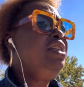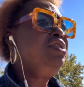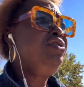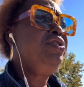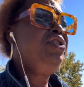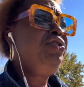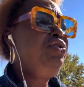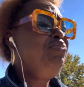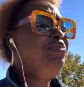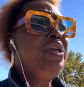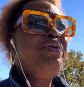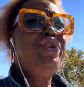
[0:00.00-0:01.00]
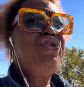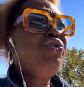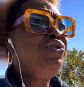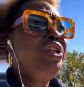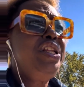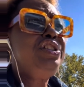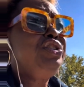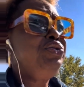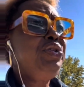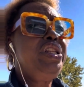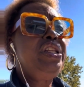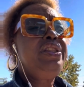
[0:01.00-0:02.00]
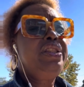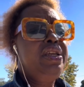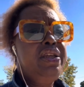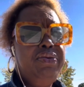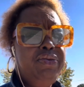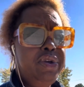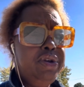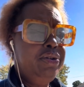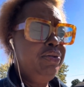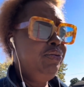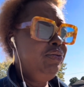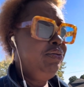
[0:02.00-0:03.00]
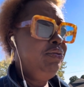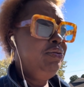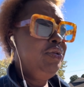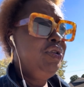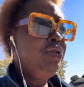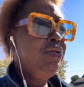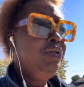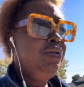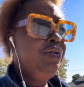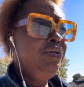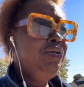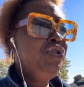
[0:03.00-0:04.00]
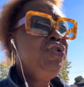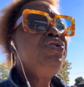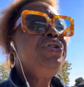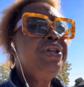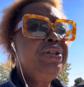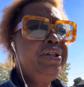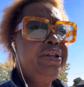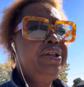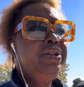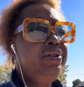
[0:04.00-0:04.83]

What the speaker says: to her, baby, you didn't do anything wrong. You good.